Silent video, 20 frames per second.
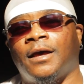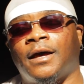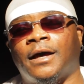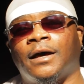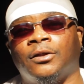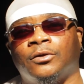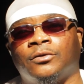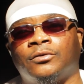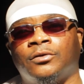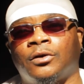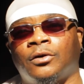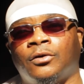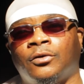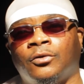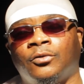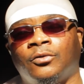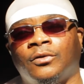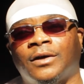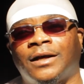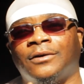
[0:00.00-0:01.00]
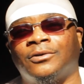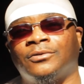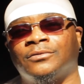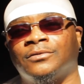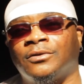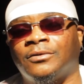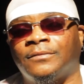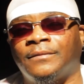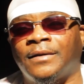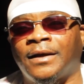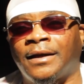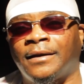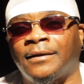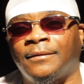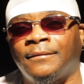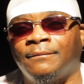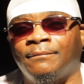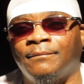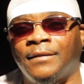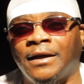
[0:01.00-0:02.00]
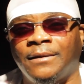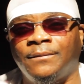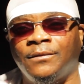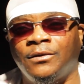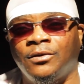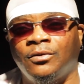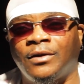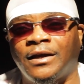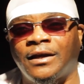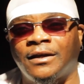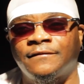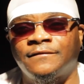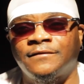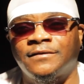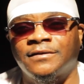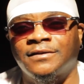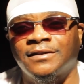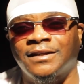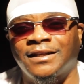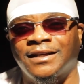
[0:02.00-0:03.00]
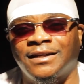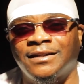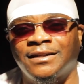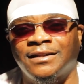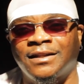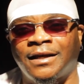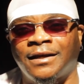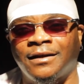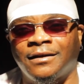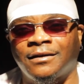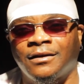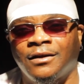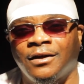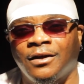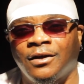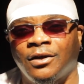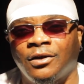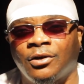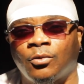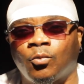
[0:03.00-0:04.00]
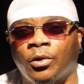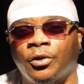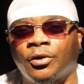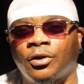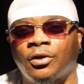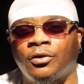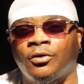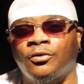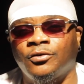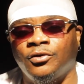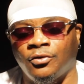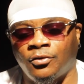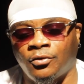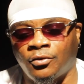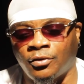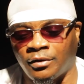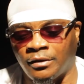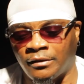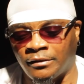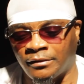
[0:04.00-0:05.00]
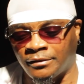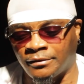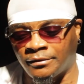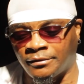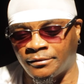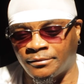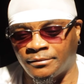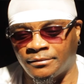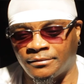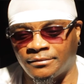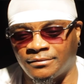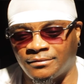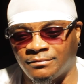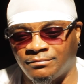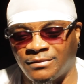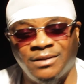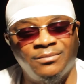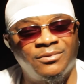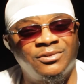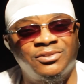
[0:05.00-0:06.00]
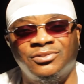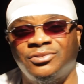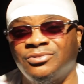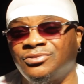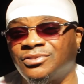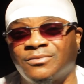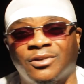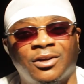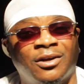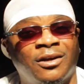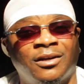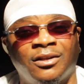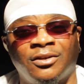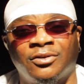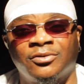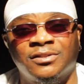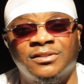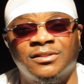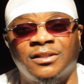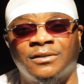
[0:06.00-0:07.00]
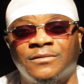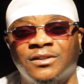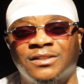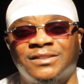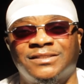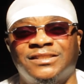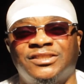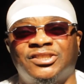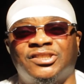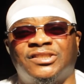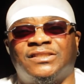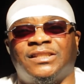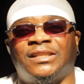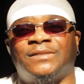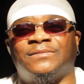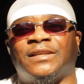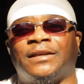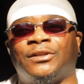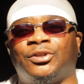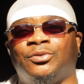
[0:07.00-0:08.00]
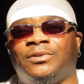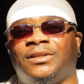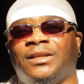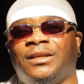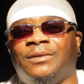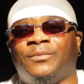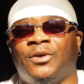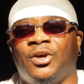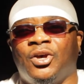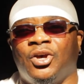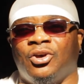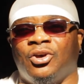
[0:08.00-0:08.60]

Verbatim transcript: I don't know. I don't know, man. Maybe you have to kind of like work on your um, maybe you should do some cardio or something because it just seems like you keep